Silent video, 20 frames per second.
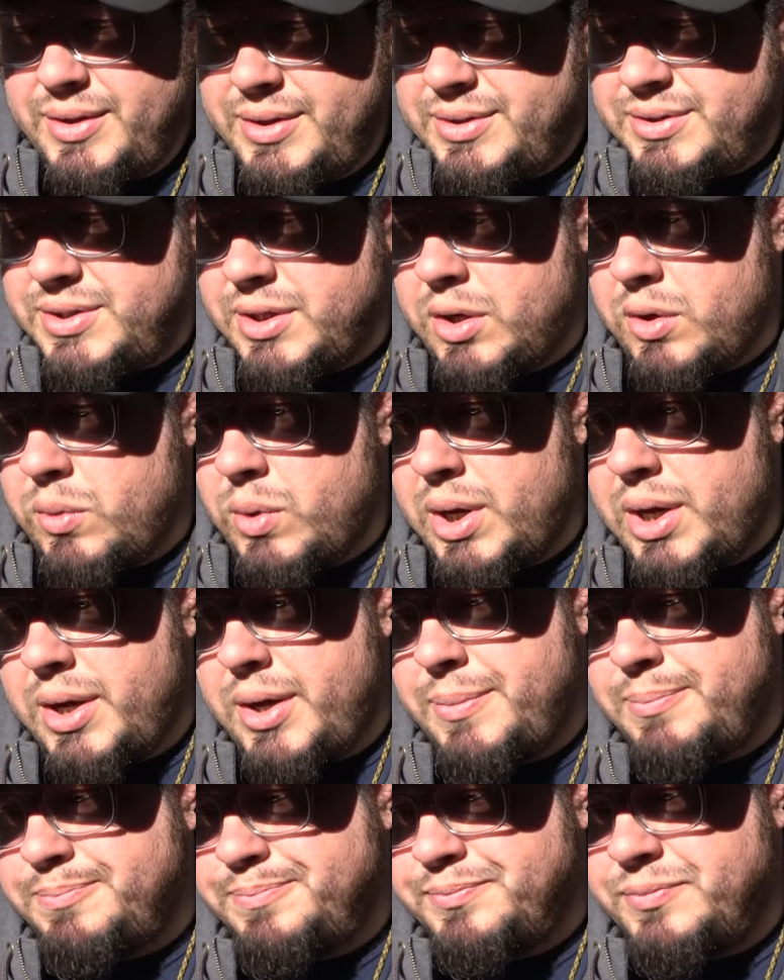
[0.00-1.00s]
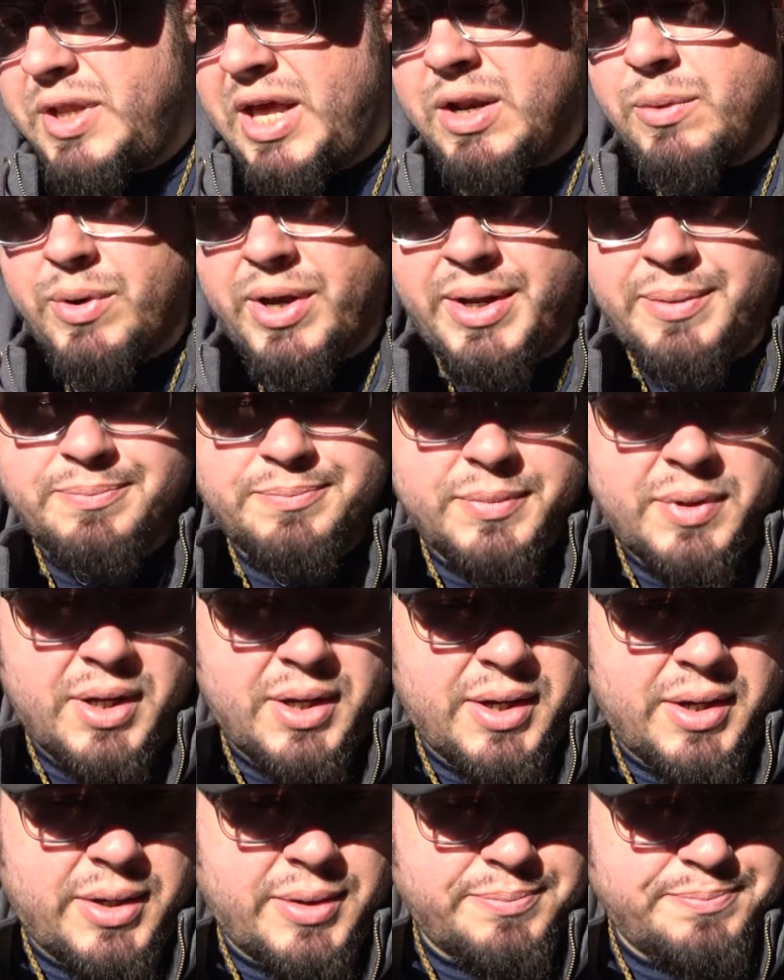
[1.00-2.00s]
So anyway,
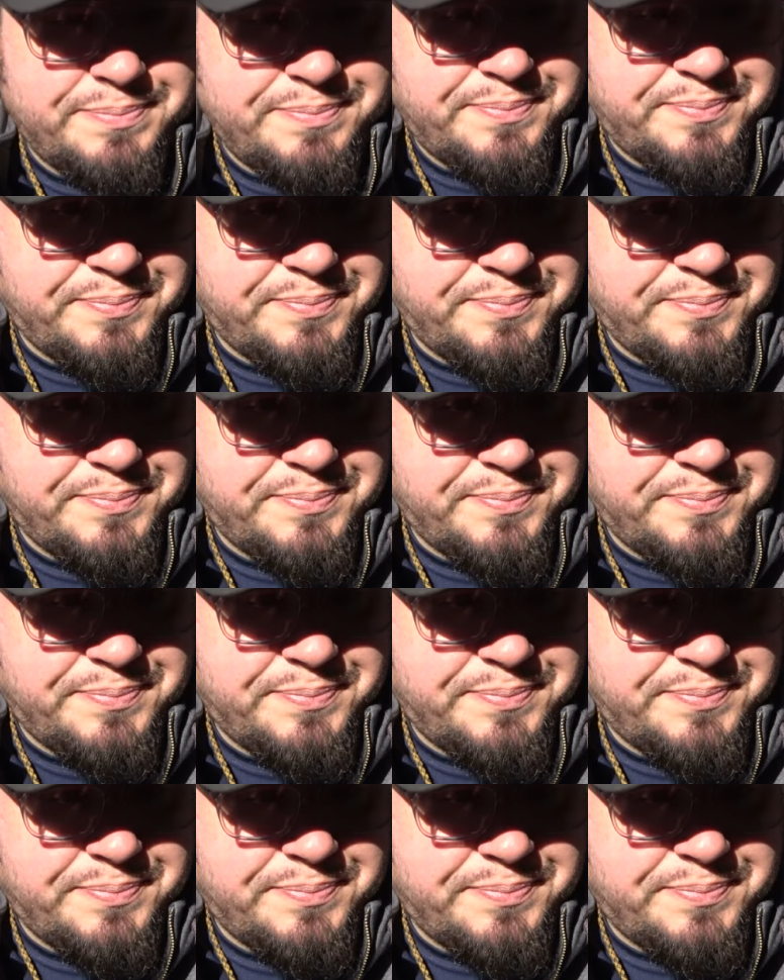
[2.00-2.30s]
so